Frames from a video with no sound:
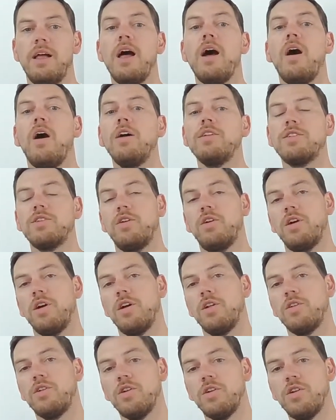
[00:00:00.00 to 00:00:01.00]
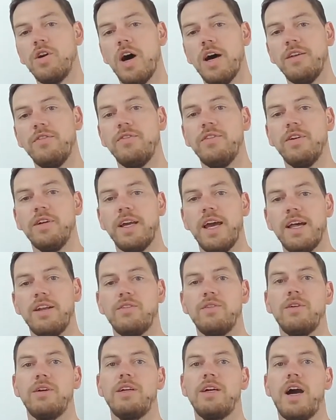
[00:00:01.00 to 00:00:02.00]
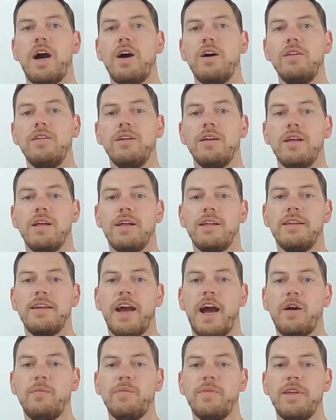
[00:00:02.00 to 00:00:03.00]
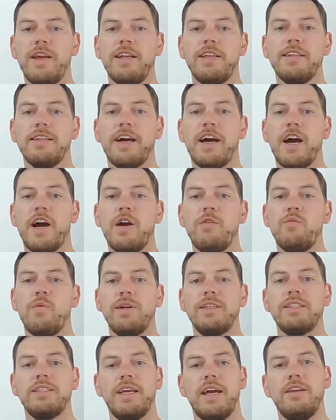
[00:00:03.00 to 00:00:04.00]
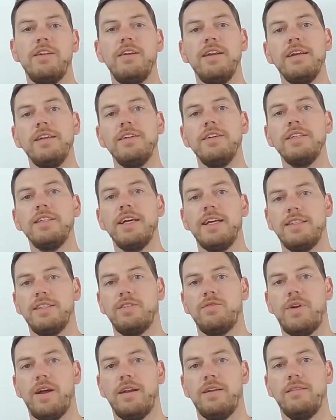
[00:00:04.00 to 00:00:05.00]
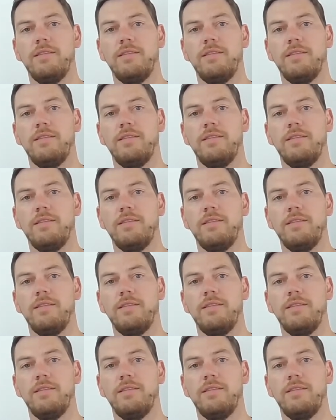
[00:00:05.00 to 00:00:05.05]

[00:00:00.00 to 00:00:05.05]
Also, do not forget to account the update time when scheduling your test run.